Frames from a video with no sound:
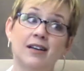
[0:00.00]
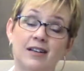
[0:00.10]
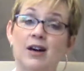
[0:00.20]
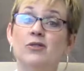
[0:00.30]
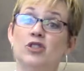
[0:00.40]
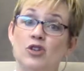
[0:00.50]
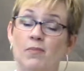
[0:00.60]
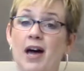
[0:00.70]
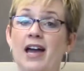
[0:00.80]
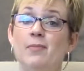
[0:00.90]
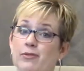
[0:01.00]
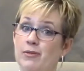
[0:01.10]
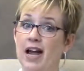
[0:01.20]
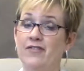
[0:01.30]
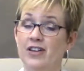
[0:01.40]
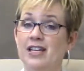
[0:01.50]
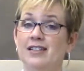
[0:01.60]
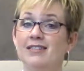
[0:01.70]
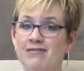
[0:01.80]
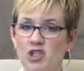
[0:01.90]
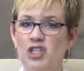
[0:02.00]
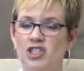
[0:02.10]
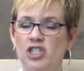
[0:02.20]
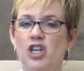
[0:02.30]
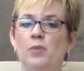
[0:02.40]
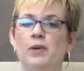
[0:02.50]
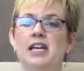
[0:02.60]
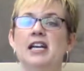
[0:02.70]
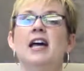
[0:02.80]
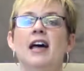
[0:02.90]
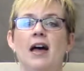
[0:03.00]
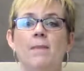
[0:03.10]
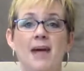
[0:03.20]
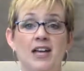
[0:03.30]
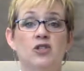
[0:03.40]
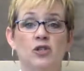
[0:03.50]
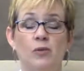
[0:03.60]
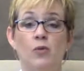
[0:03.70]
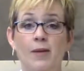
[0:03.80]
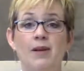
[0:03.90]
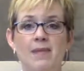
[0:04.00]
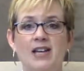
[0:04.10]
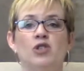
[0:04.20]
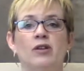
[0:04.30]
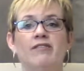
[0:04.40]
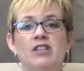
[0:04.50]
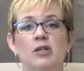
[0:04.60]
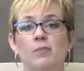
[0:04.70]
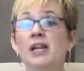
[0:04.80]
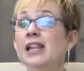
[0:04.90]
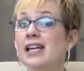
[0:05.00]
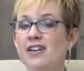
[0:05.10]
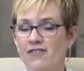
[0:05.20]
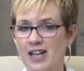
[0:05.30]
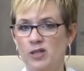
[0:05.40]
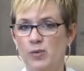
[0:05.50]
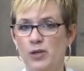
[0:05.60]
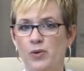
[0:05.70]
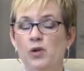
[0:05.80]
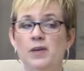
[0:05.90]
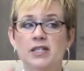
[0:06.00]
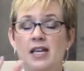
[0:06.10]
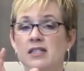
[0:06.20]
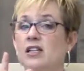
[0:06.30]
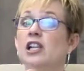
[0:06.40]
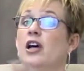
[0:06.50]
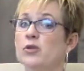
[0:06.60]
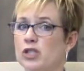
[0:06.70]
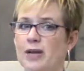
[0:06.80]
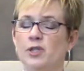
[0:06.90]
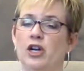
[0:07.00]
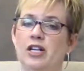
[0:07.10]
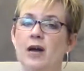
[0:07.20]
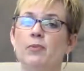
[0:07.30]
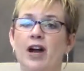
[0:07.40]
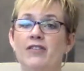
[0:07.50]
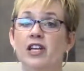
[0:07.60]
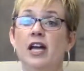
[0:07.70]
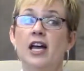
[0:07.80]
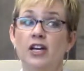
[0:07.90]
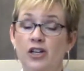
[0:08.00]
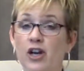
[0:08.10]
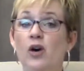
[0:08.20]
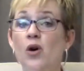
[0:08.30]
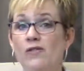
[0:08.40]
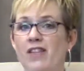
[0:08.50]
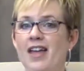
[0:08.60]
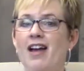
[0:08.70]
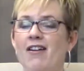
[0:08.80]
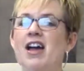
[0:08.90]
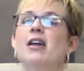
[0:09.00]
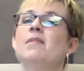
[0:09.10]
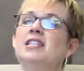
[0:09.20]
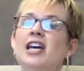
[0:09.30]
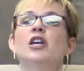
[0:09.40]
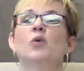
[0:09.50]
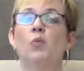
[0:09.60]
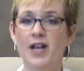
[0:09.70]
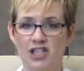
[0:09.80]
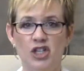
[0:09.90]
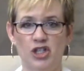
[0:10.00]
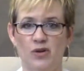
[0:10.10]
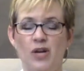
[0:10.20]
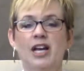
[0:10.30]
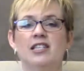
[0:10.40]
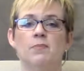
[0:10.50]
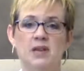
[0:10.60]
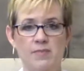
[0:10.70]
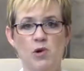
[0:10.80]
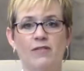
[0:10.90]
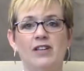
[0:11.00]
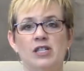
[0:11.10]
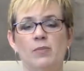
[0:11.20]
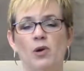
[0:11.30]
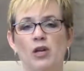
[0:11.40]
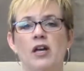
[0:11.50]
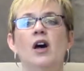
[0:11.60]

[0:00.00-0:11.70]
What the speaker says: go to my private, which is just opening, a Women Mastering Visibility Facebook group. It's closed. I'm sorry, not private. Go over there, and I'm going to tell you what to do to be more visible.